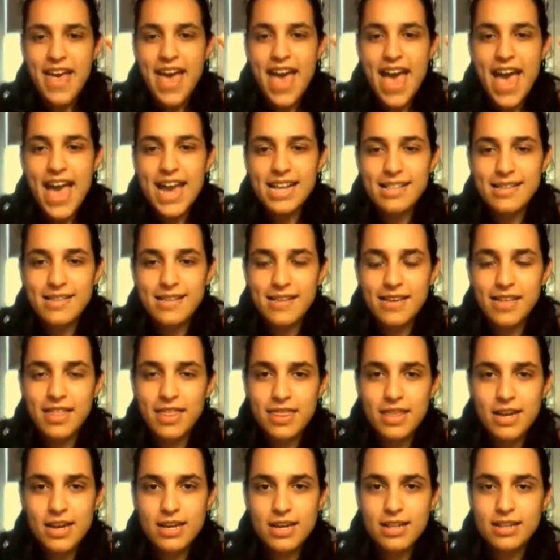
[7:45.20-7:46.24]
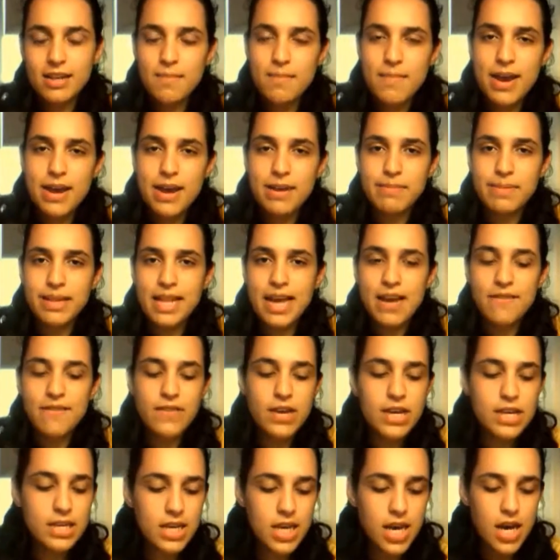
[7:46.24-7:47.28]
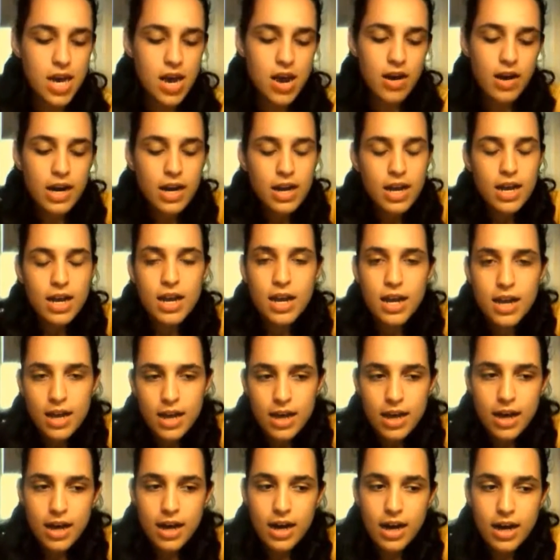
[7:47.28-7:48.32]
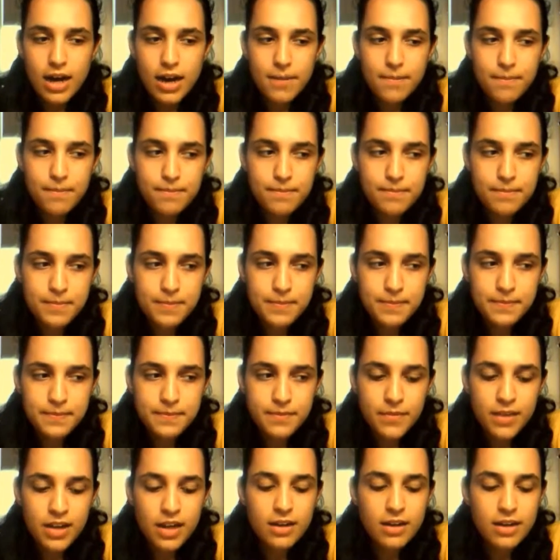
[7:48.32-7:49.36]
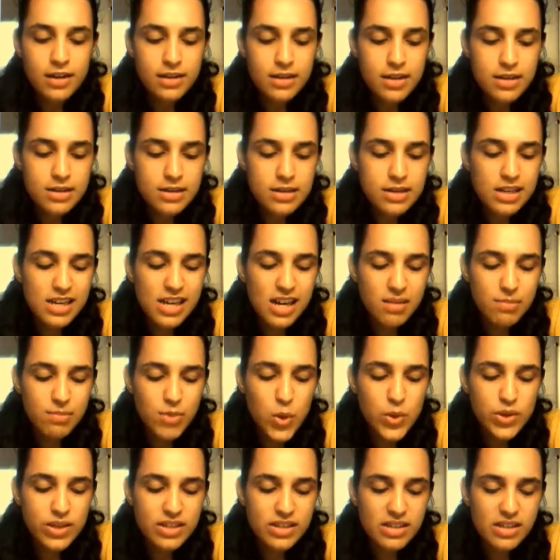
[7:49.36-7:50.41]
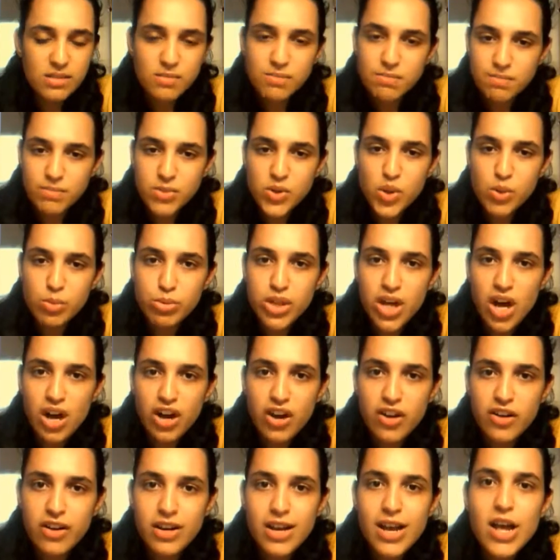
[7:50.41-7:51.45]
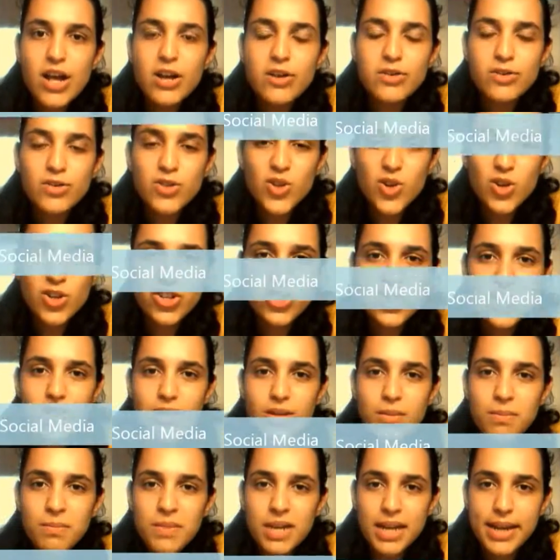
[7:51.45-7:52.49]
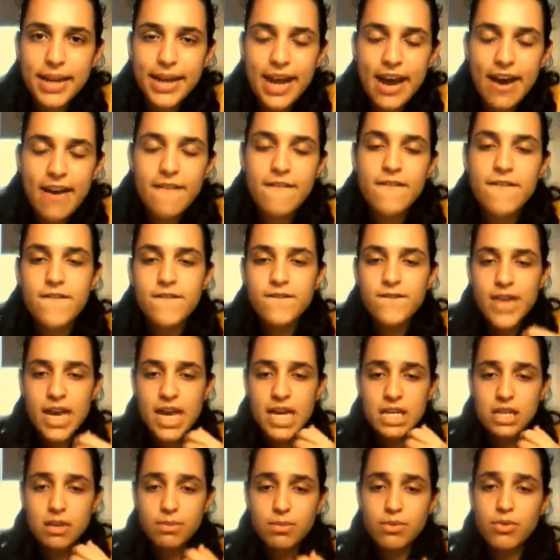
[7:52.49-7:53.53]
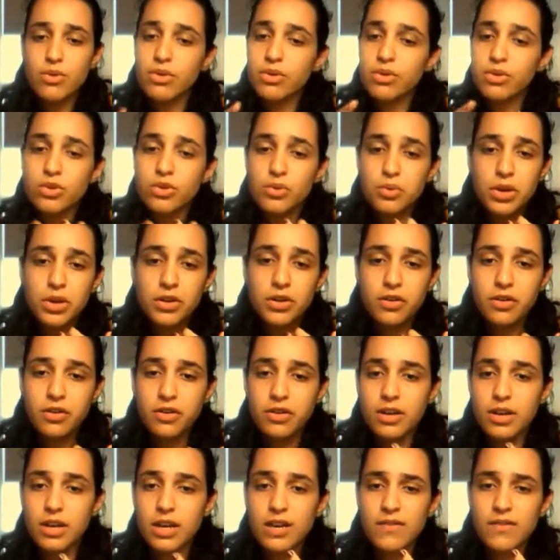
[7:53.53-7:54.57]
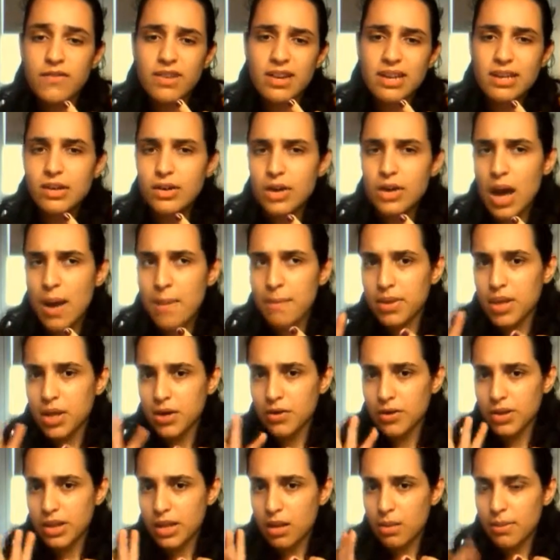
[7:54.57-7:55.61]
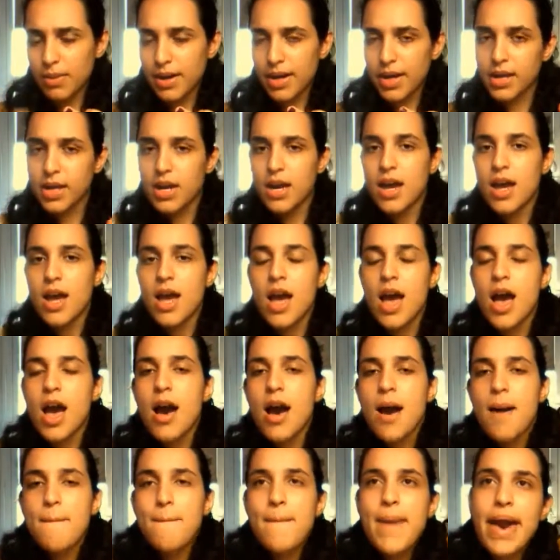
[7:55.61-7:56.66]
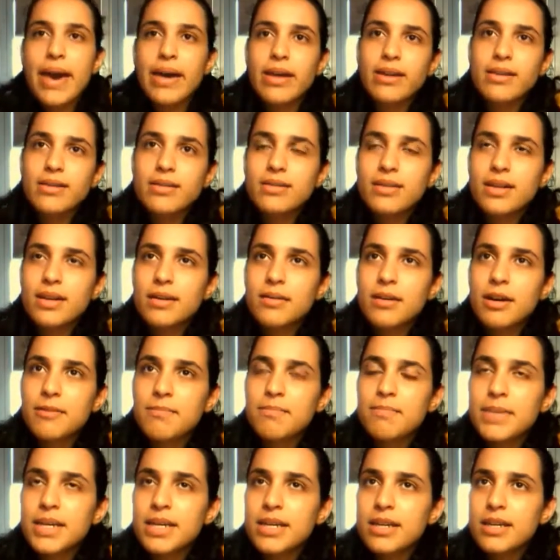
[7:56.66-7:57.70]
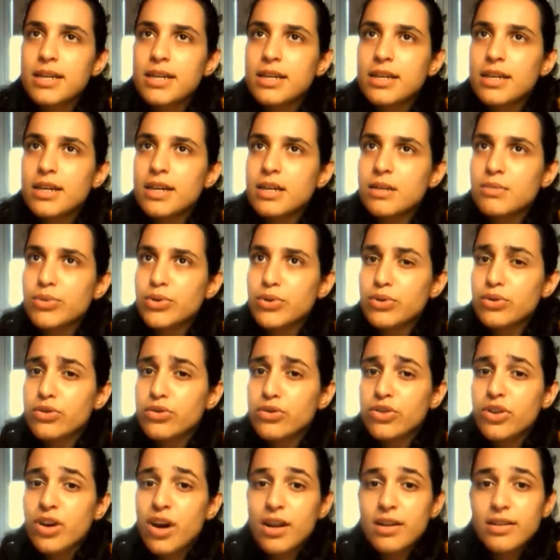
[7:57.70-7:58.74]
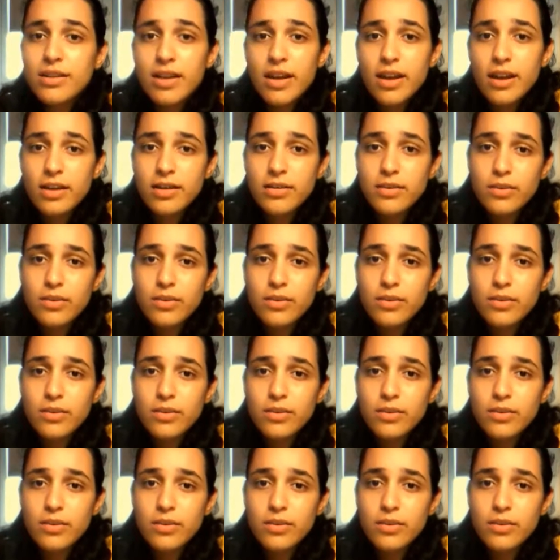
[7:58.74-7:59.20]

Eighth thing that made my life easier, and this is again mostly as a book blogger, social media. Facebook, Twitter, even Tumblr a little bit, made me able to contact